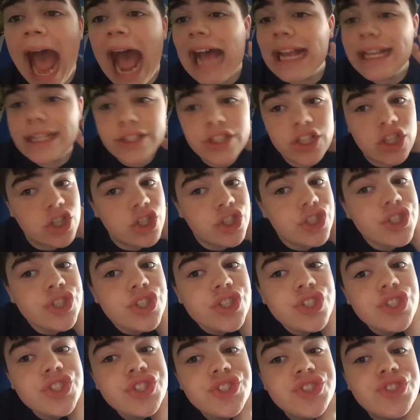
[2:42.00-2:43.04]
as
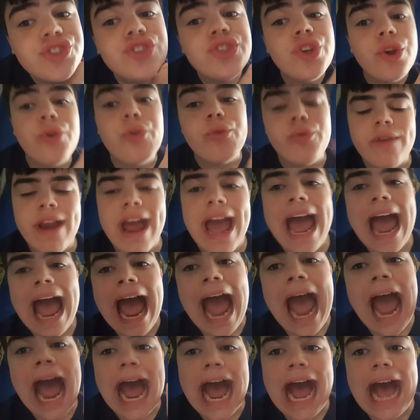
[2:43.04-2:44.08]
soon
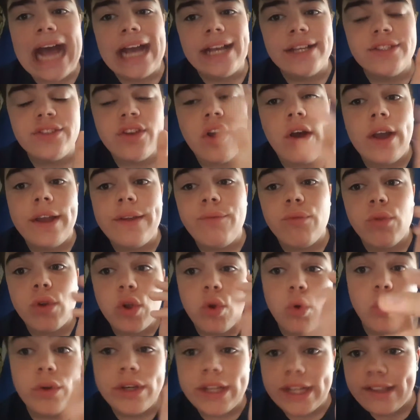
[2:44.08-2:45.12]
as I've
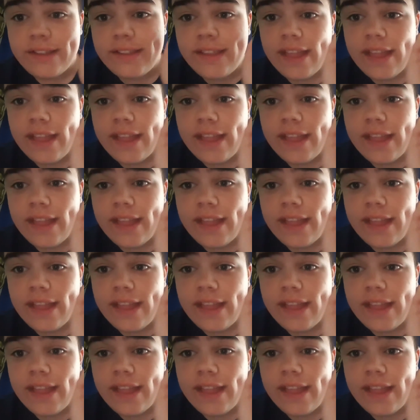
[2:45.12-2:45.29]
recorded